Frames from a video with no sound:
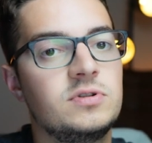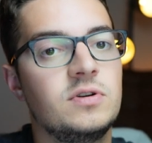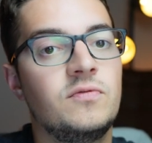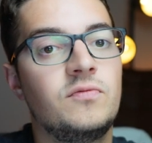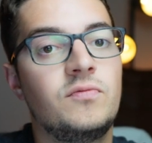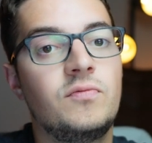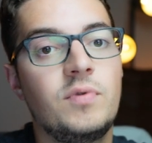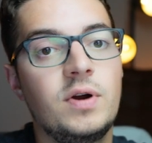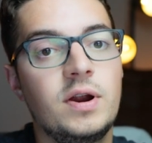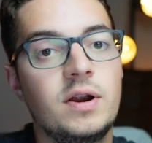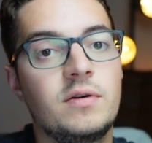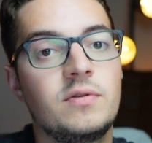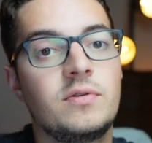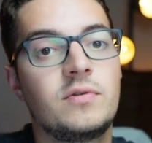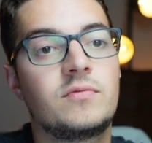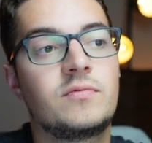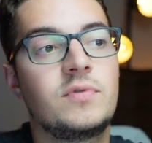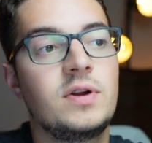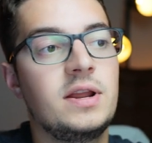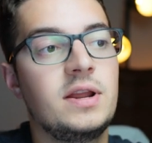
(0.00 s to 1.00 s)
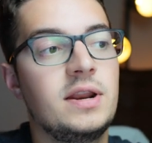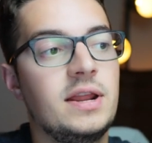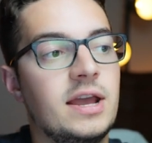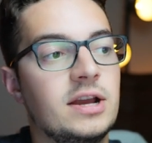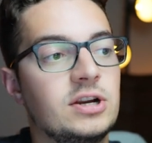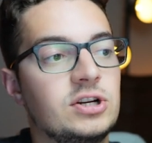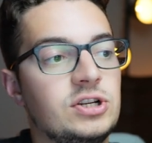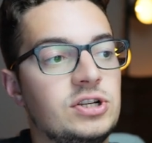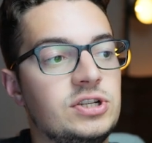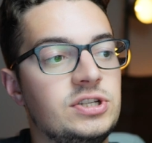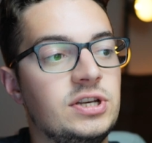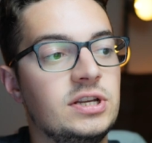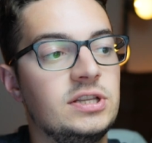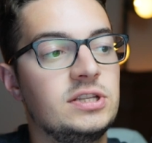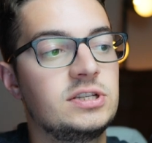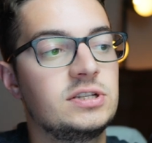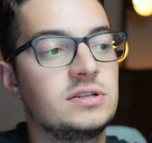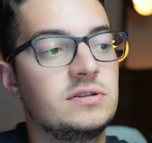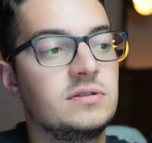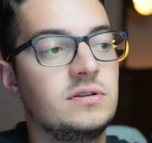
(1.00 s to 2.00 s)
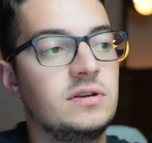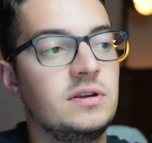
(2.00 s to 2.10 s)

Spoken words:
of where the rate actually sits,